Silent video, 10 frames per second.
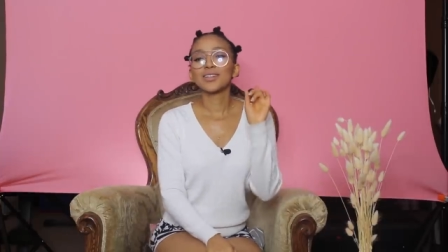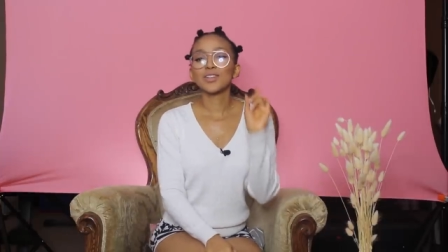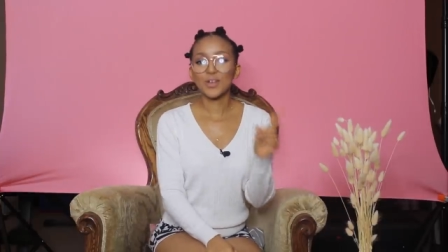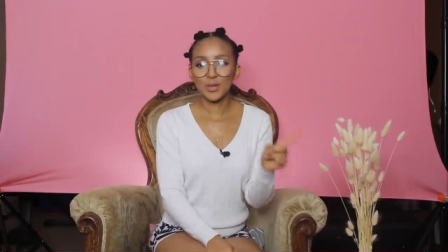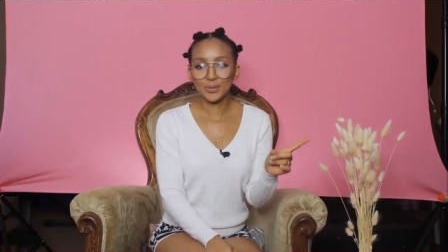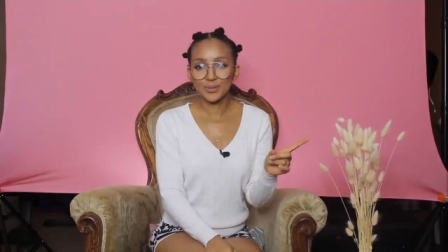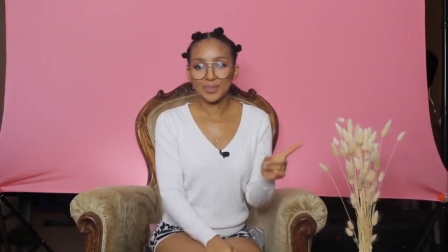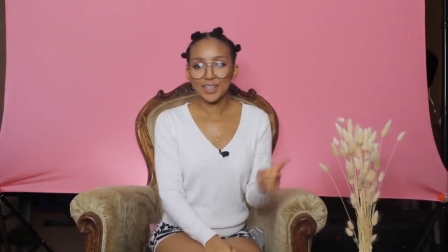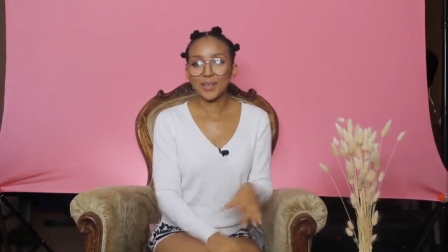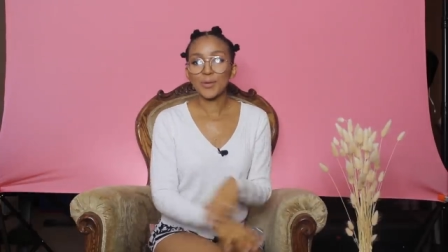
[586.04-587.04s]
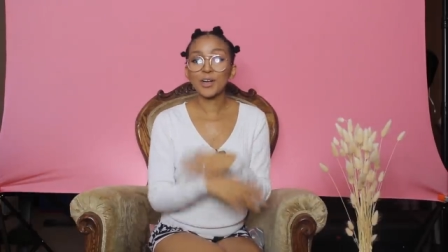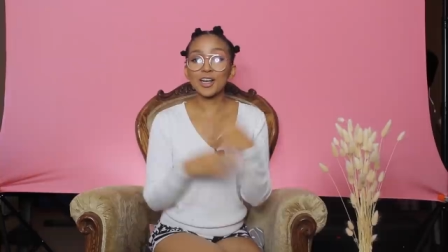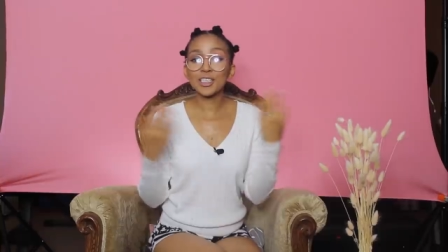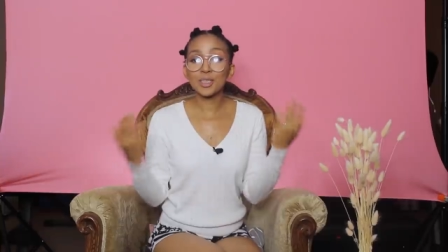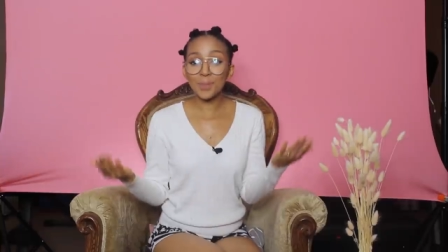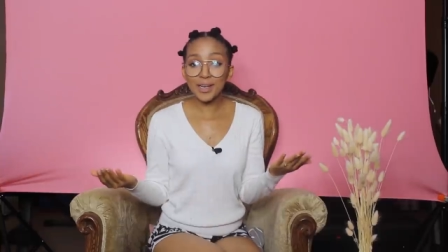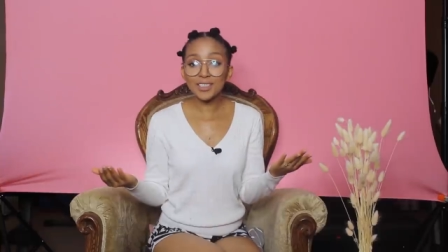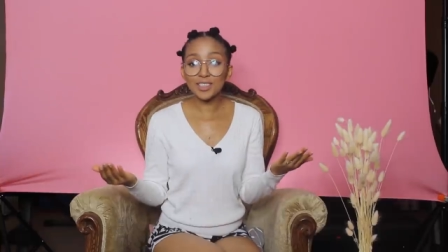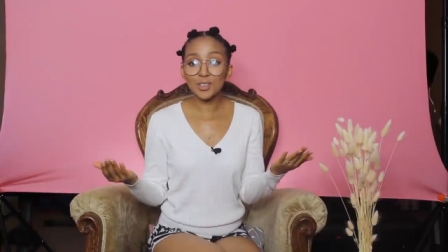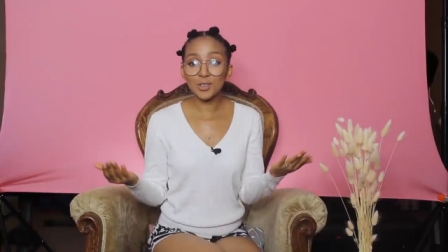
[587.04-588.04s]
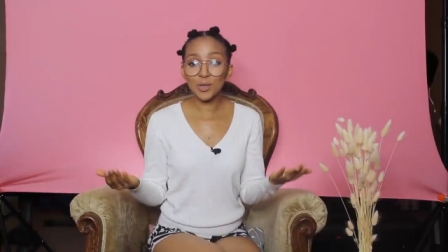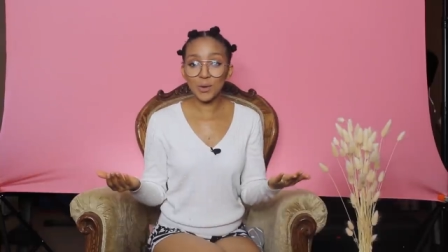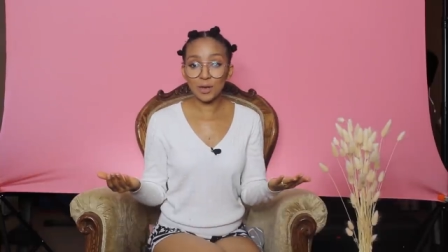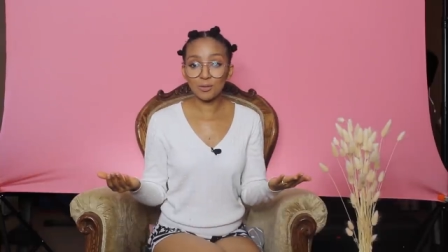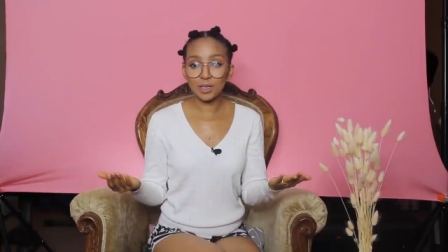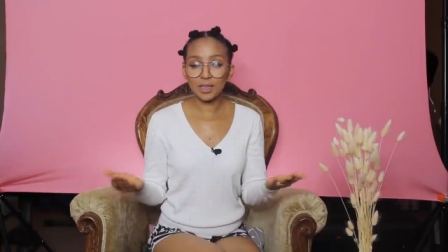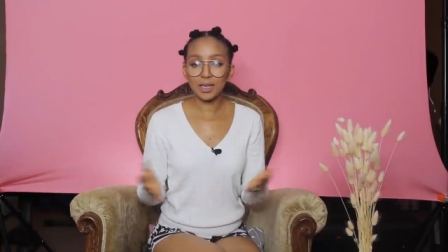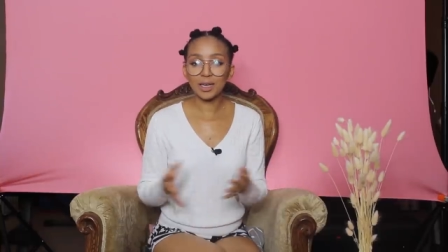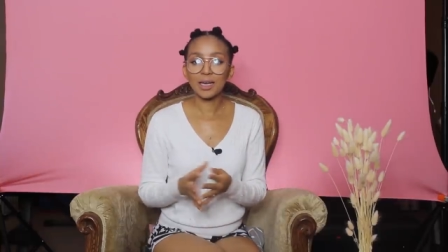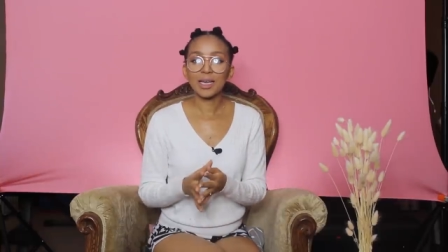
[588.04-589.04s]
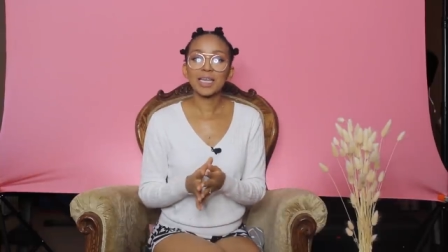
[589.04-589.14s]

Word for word: No. We're not expected to know everything.